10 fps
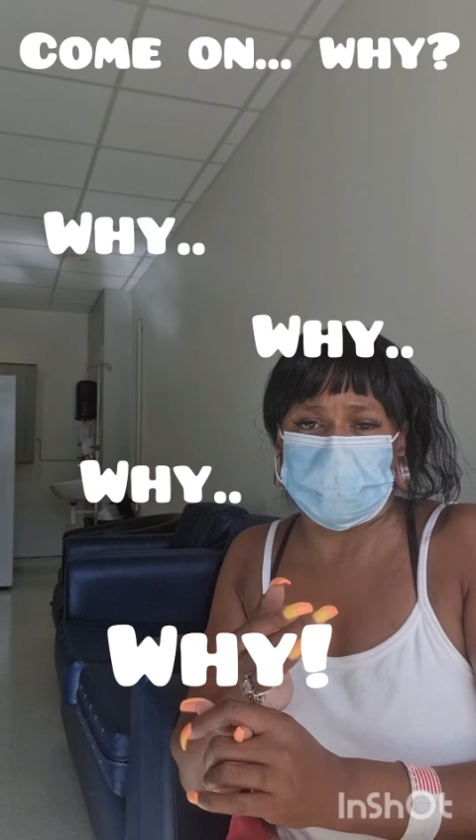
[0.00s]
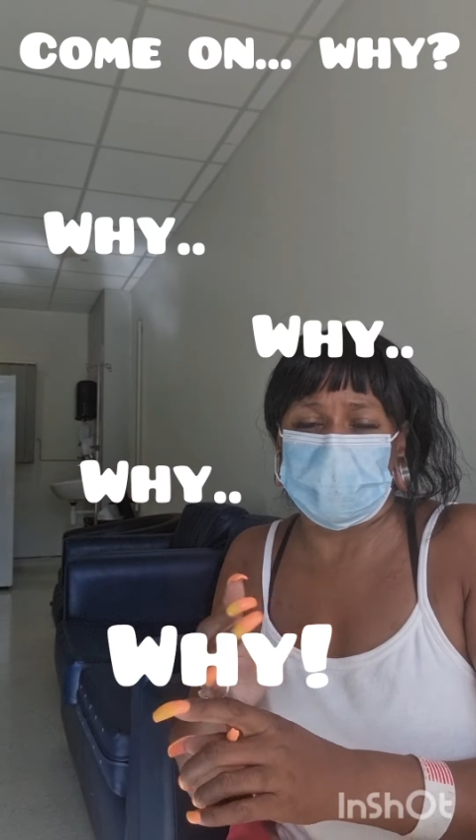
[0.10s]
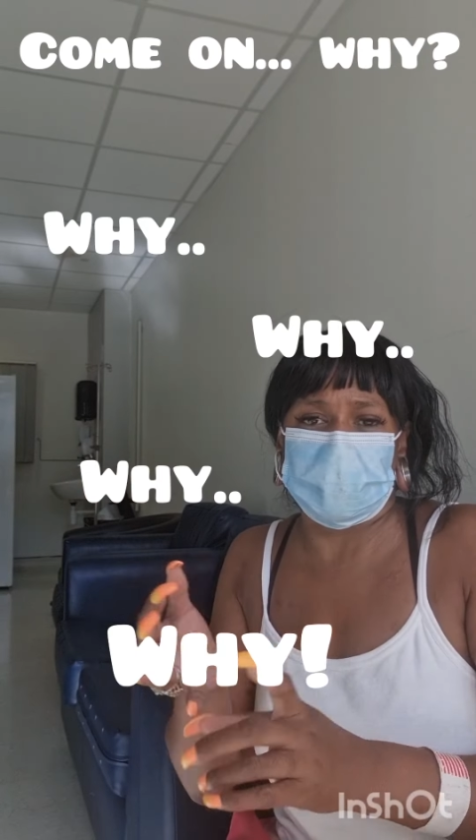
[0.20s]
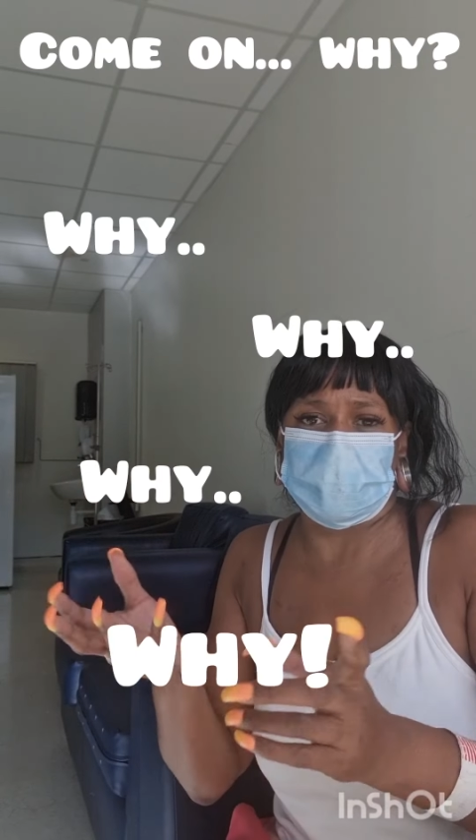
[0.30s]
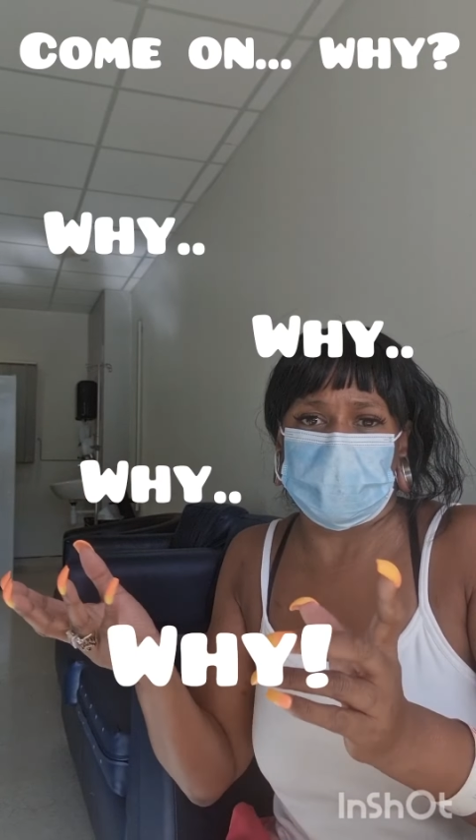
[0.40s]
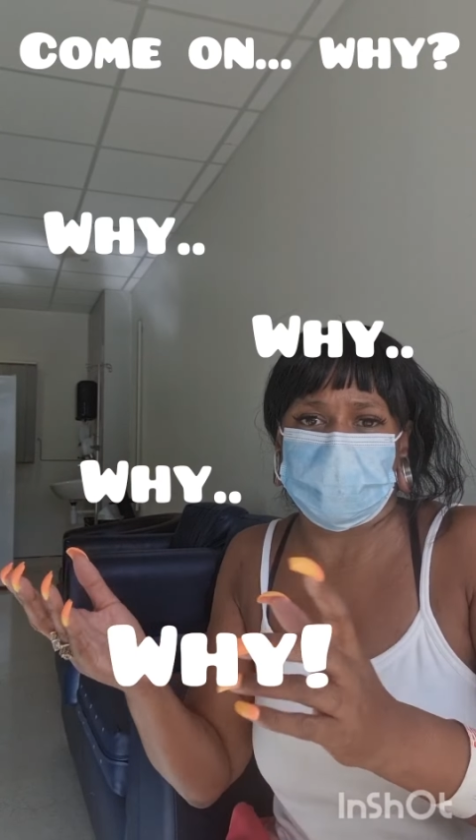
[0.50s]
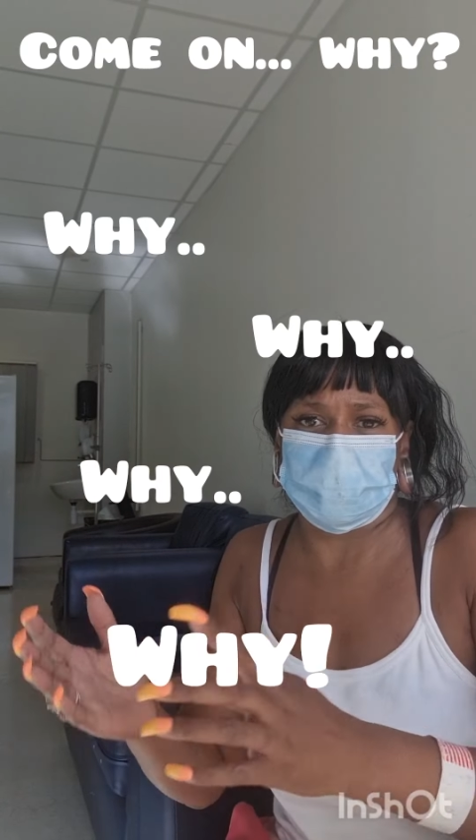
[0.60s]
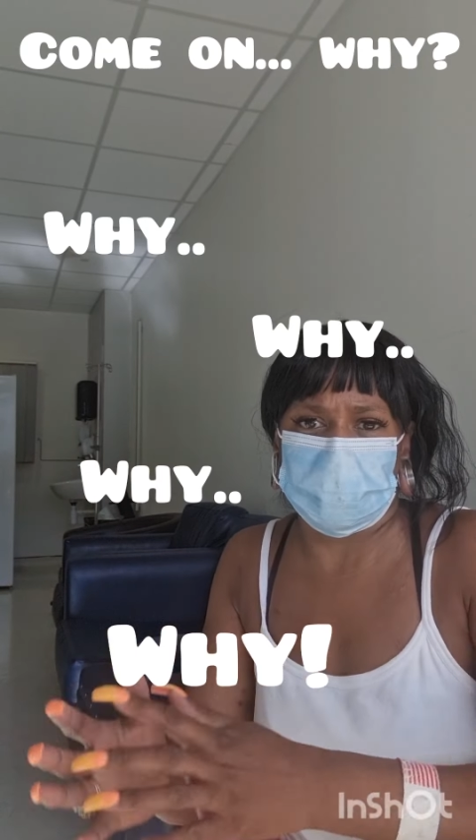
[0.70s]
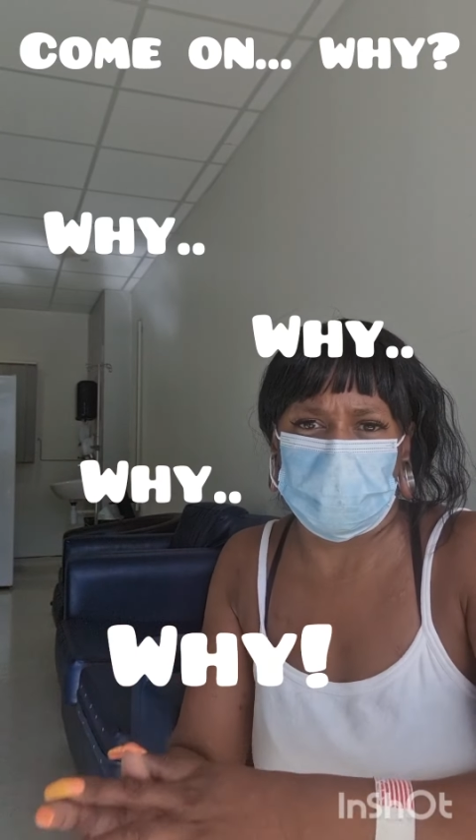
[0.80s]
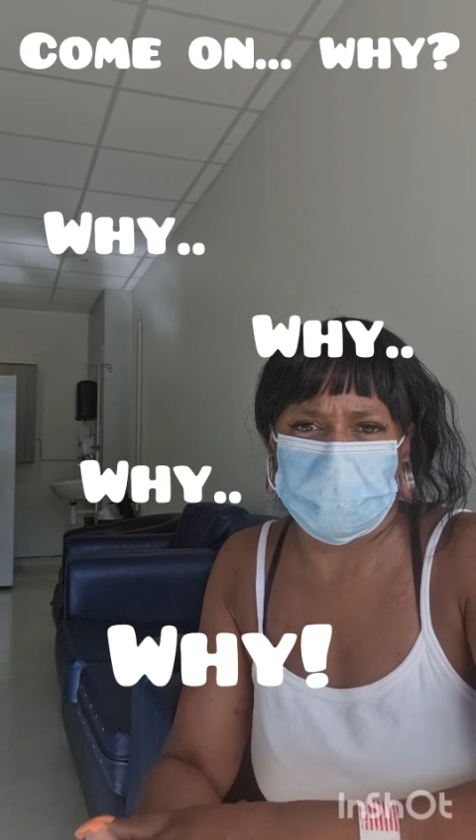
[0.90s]
on any
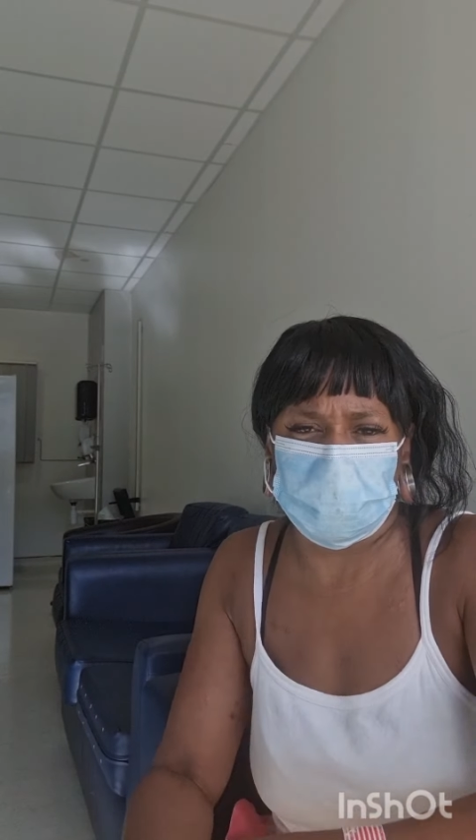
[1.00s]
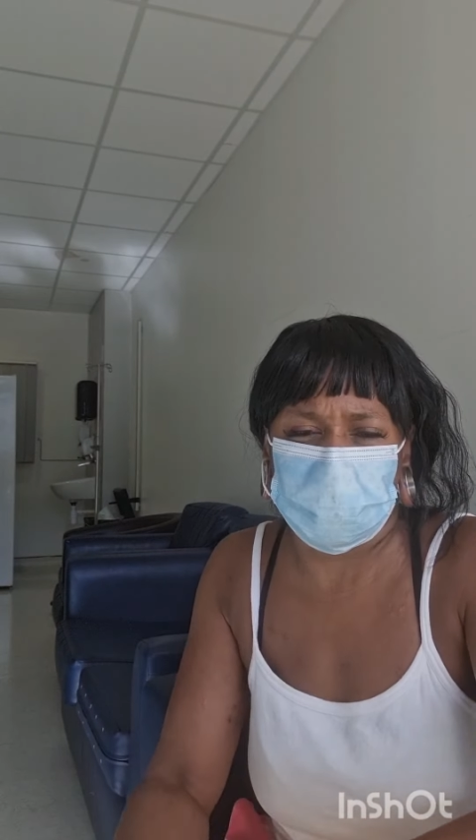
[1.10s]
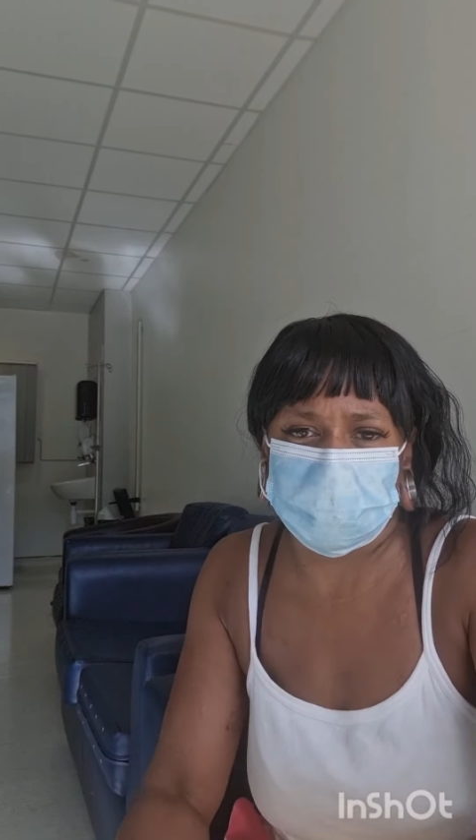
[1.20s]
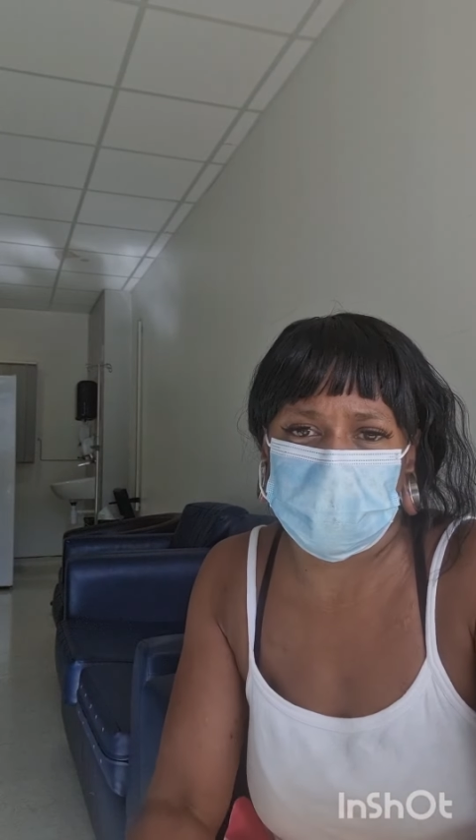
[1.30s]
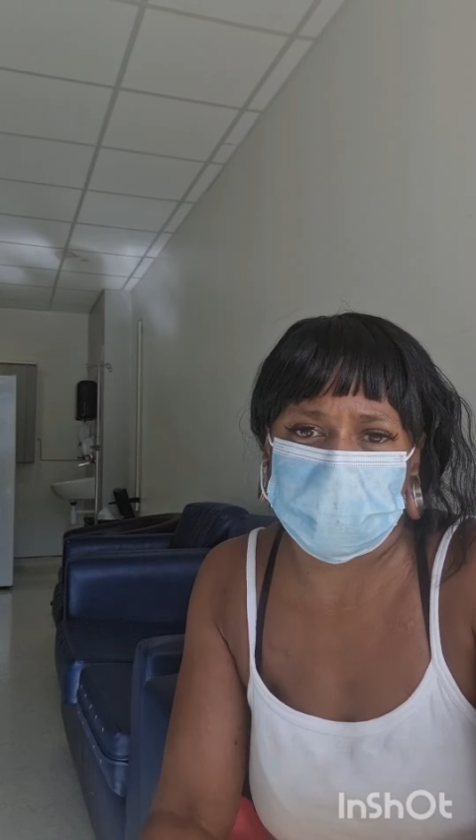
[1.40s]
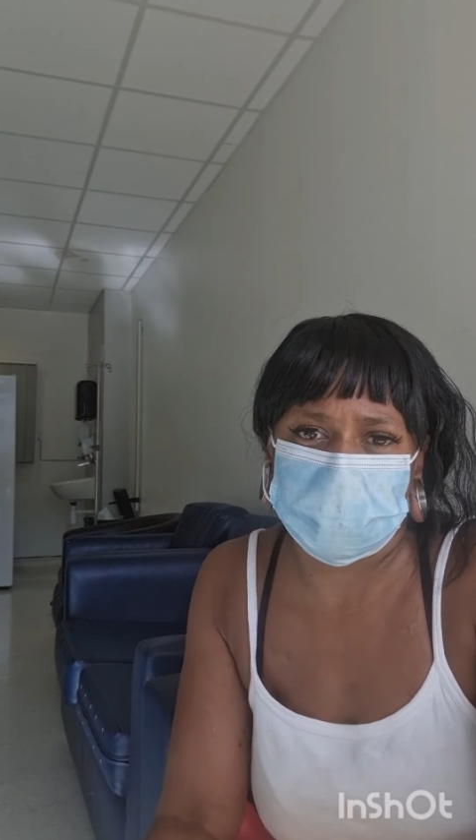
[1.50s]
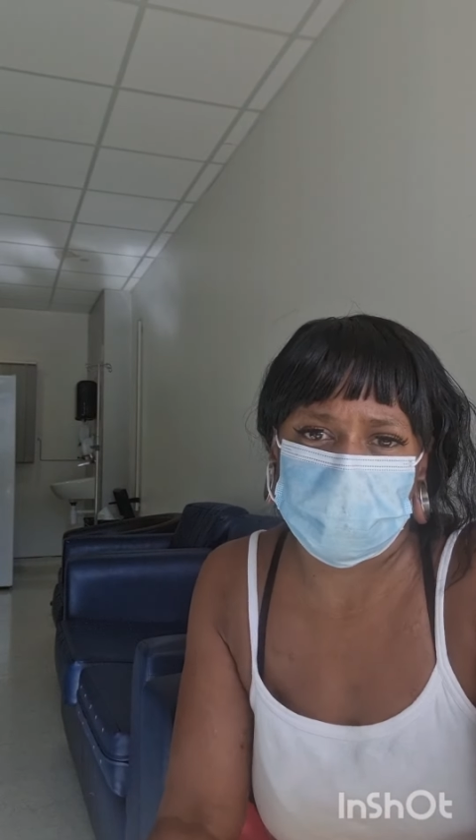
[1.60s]
gastric hold ward then?